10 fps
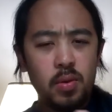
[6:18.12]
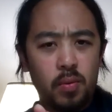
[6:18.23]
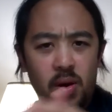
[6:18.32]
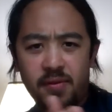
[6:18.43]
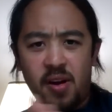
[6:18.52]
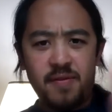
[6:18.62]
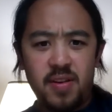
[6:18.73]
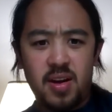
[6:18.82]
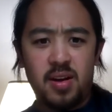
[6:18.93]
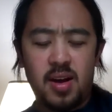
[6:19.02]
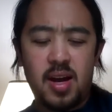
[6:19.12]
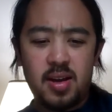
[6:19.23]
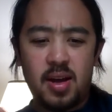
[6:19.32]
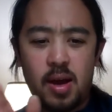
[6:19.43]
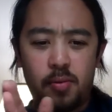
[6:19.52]
whatever I fit in. I,
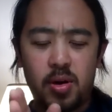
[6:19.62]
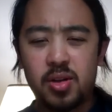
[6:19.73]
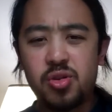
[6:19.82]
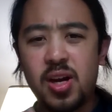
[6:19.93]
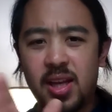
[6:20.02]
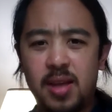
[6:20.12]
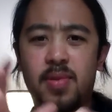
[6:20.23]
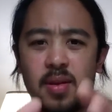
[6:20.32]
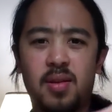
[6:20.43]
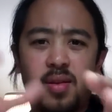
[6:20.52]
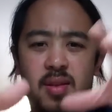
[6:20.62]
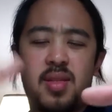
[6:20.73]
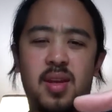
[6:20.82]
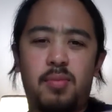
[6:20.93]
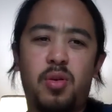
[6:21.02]
I want to try to keep the, the
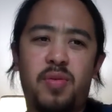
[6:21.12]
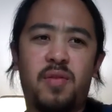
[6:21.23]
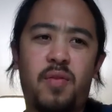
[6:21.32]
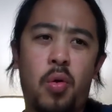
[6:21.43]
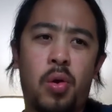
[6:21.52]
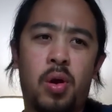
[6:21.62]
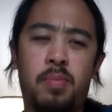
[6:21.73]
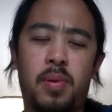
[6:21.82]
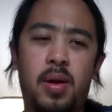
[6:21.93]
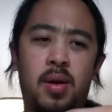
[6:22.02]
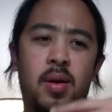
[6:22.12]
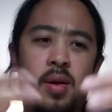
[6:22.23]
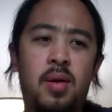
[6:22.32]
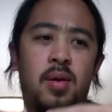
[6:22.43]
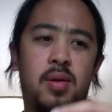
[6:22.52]
thing moving forward, but
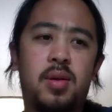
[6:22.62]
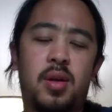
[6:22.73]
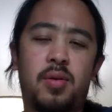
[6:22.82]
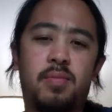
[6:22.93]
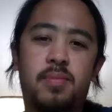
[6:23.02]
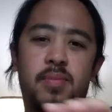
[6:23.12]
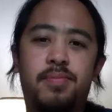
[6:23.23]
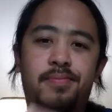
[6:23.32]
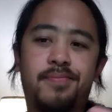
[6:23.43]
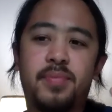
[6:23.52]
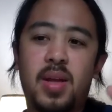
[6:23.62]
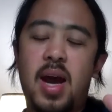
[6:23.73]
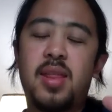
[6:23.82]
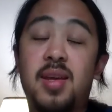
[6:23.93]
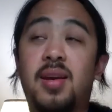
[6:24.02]
you know,
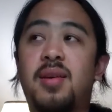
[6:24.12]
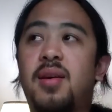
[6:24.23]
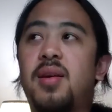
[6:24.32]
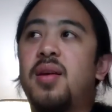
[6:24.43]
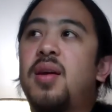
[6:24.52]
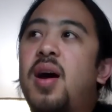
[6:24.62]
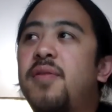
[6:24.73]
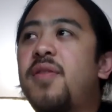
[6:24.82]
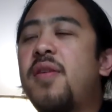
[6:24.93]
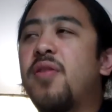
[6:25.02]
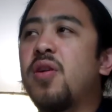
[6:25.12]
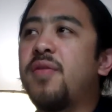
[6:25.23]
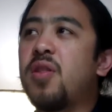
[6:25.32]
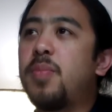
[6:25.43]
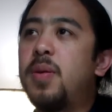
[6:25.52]
I think I've I've heard
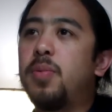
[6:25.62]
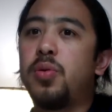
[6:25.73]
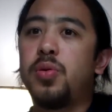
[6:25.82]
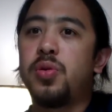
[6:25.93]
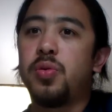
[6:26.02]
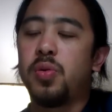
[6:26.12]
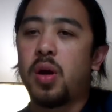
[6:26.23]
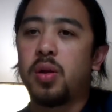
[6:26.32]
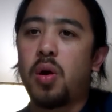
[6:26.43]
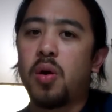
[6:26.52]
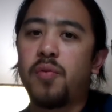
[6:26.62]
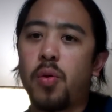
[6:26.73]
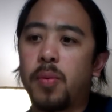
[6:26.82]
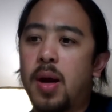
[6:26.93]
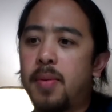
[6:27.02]
of other people who do like long
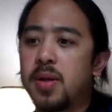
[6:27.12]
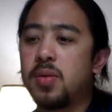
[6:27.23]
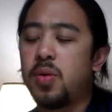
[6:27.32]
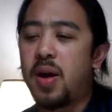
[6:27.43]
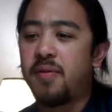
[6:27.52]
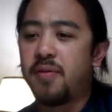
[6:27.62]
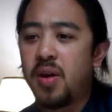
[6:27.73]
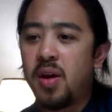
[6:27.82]
form comics who have